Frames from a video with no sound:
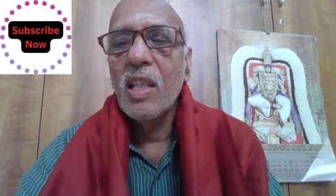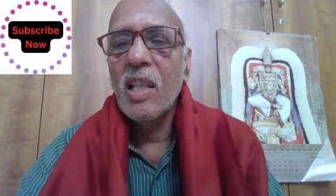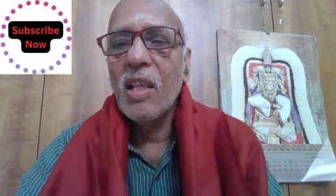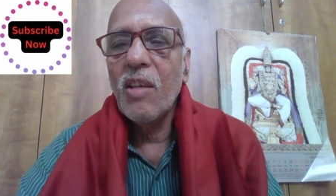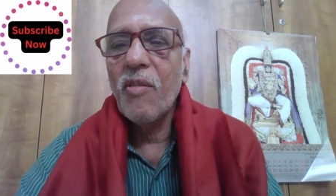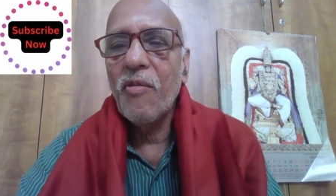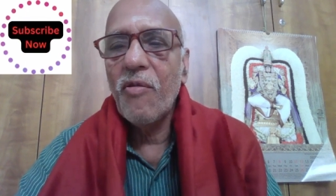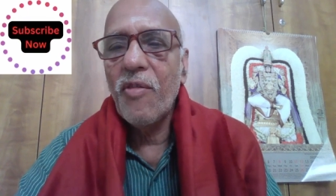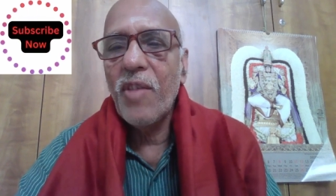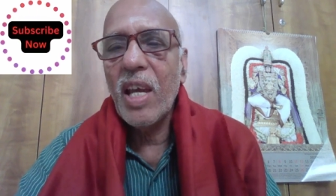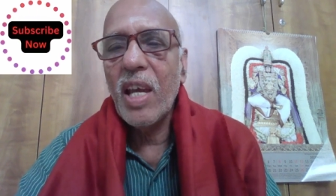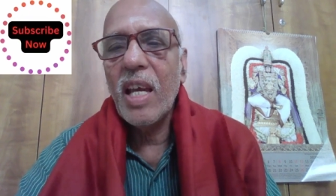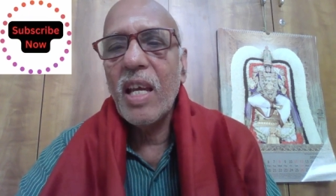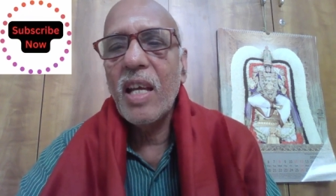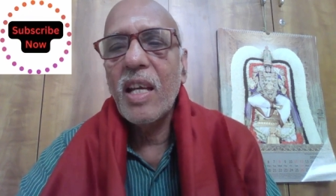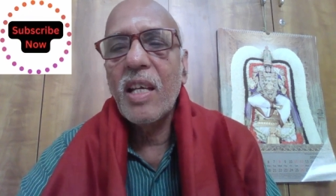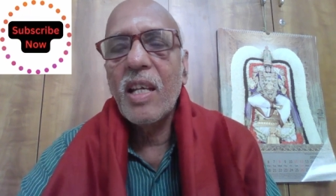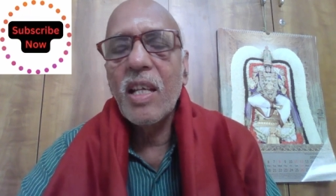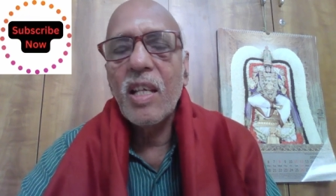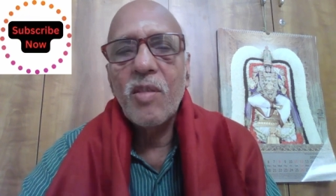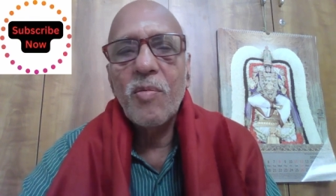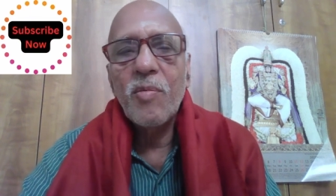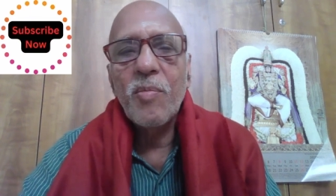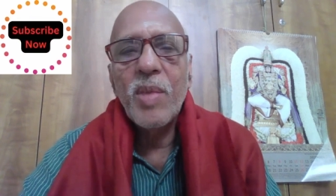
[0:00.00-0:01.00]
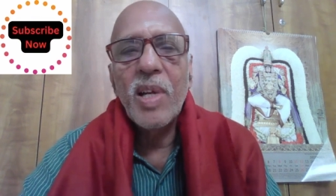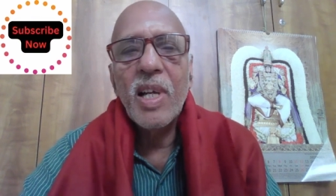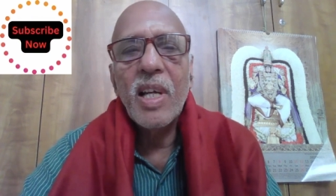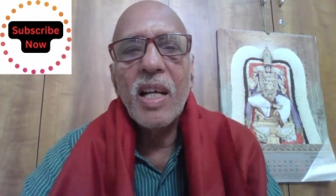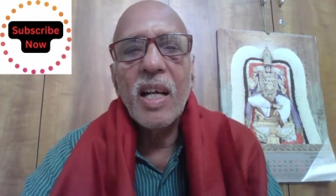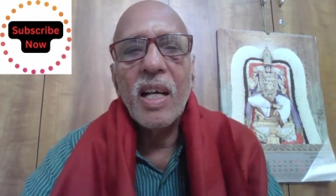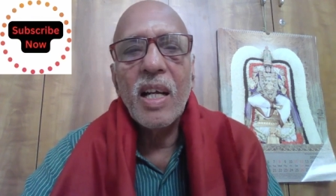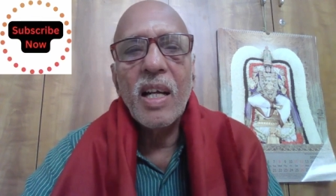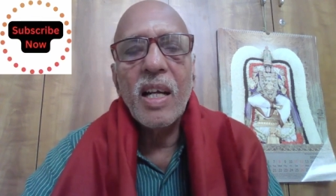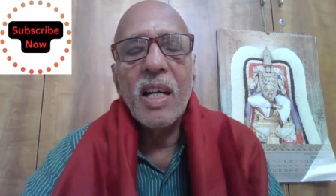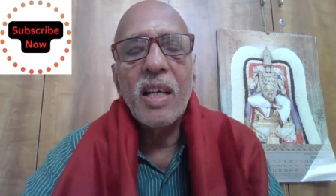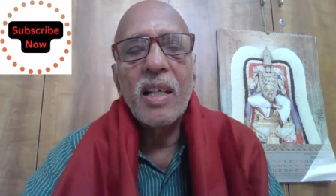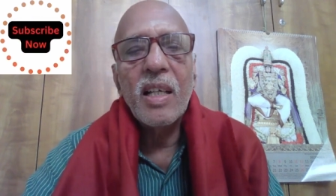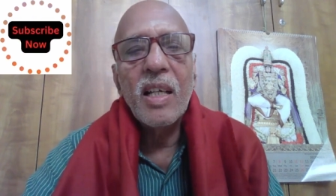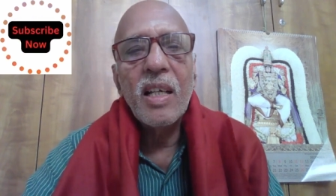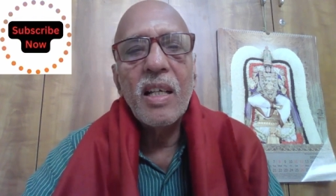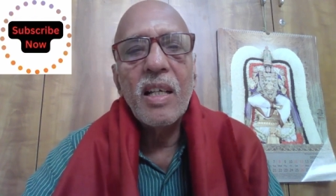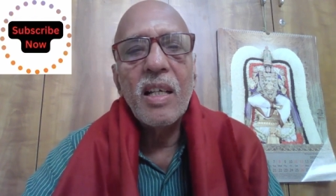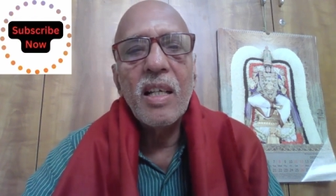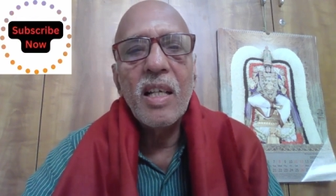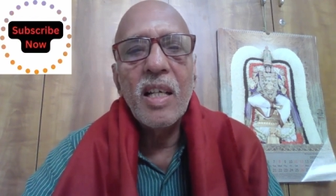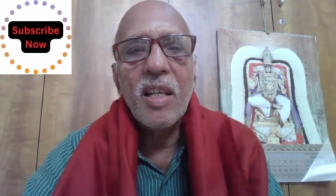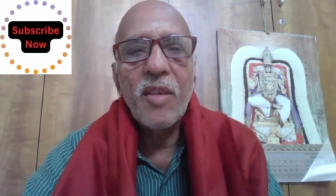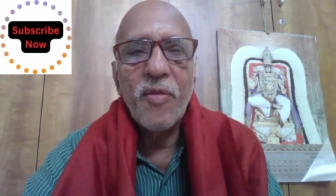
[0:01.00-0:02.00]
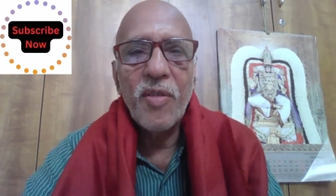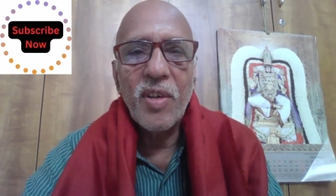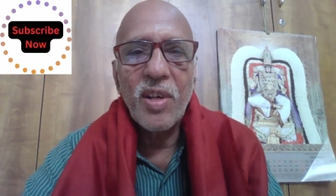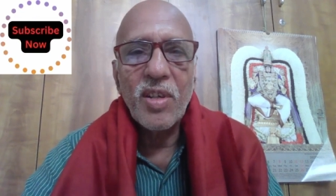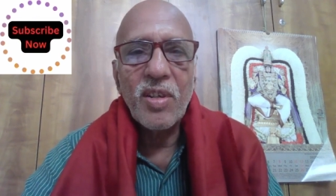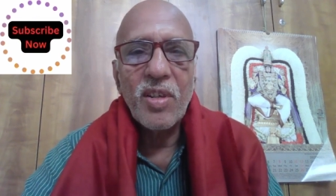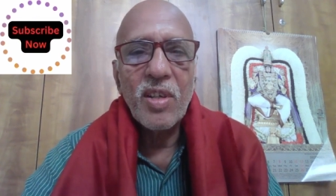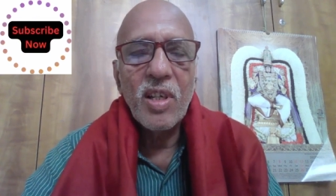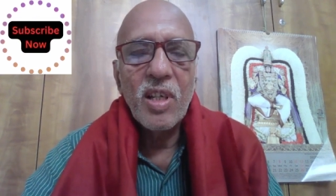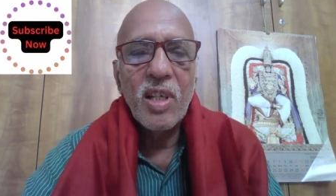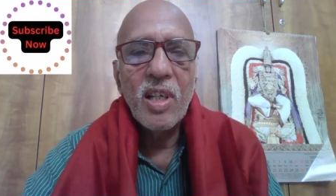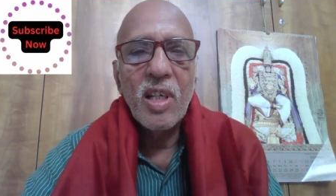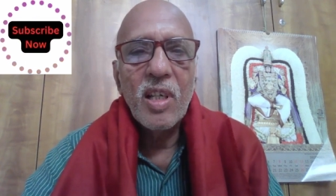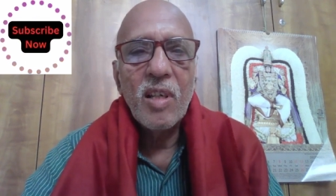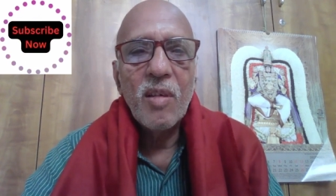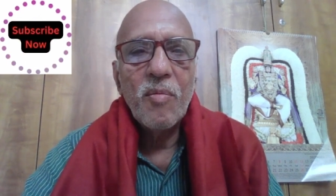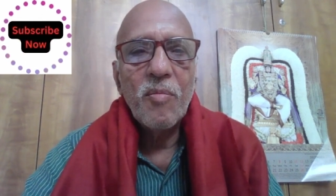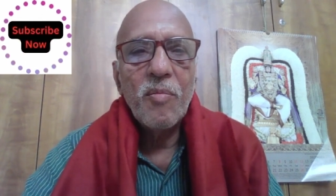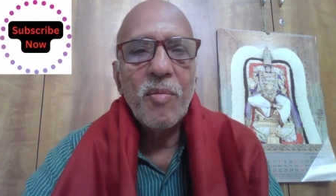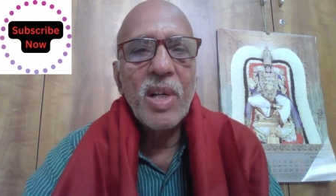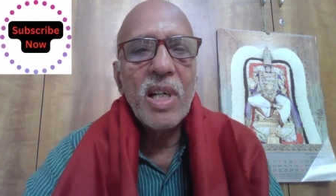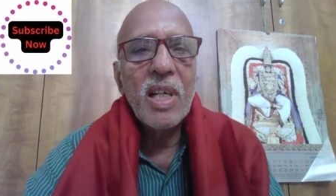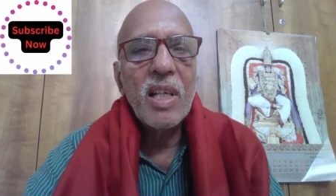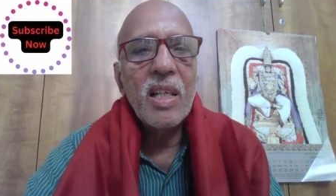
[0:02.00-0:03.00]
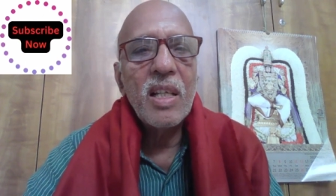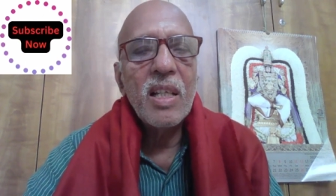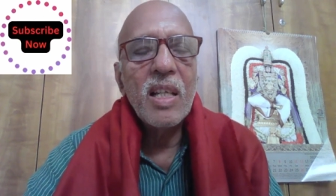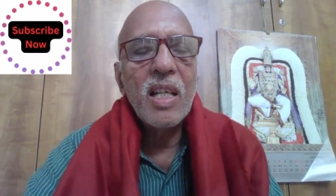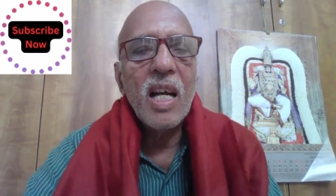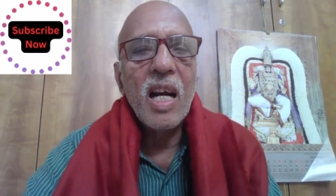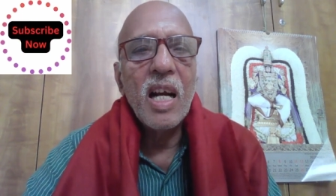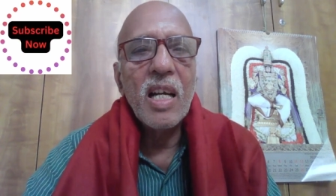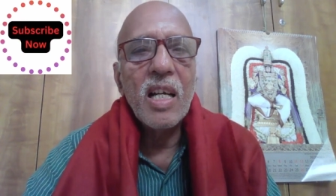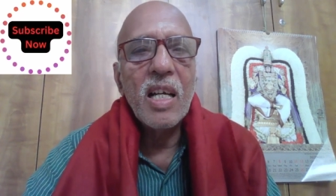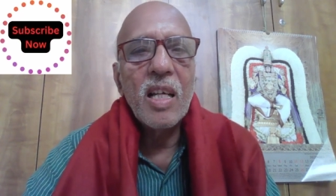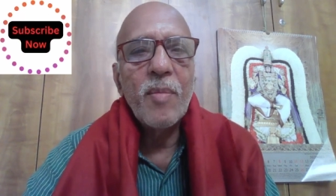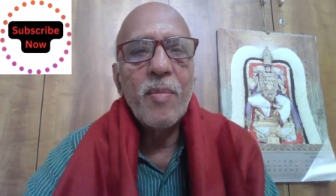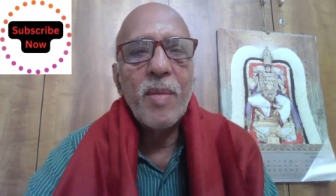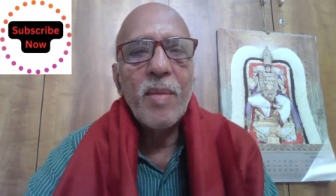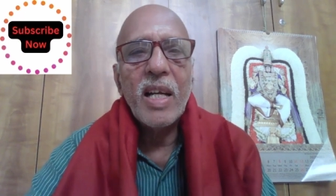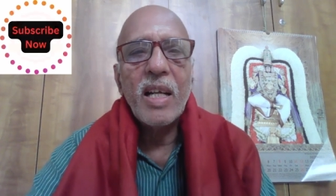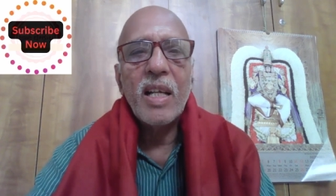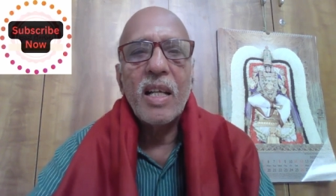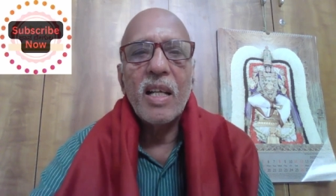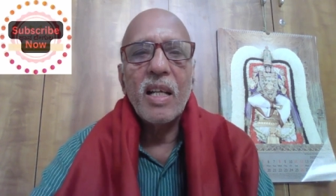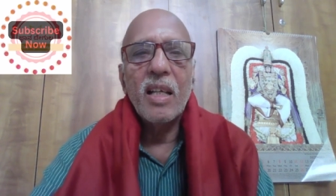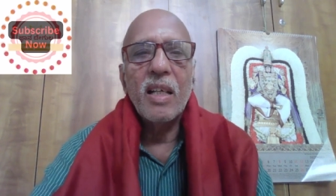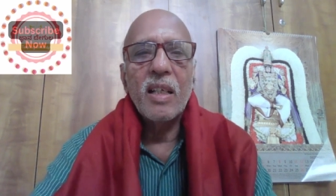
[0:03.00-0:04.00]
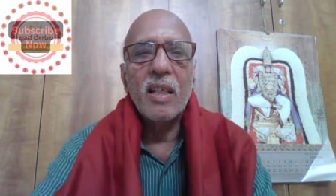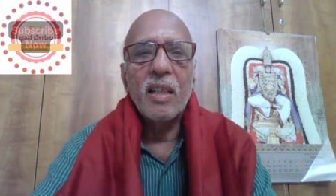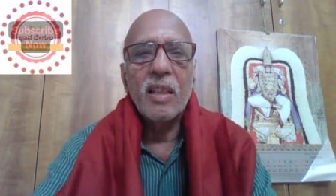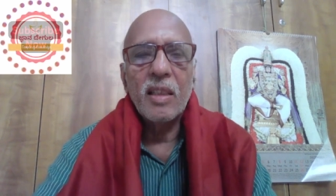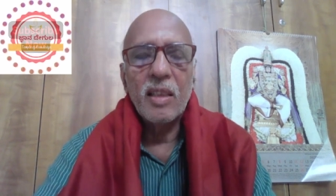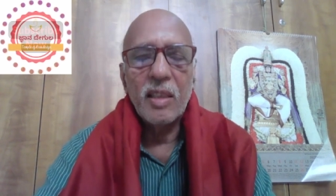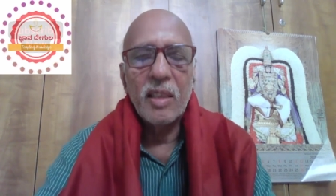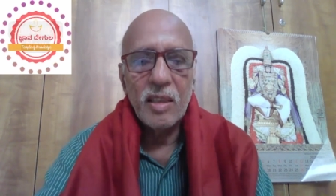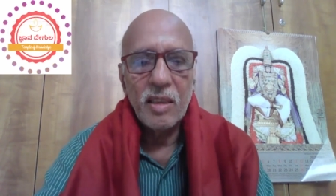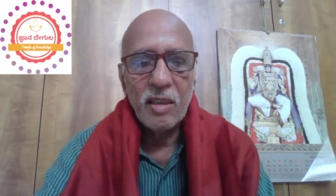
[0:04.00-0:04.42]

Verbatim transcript: the way it is being conducted differs. But the ultimate, uh,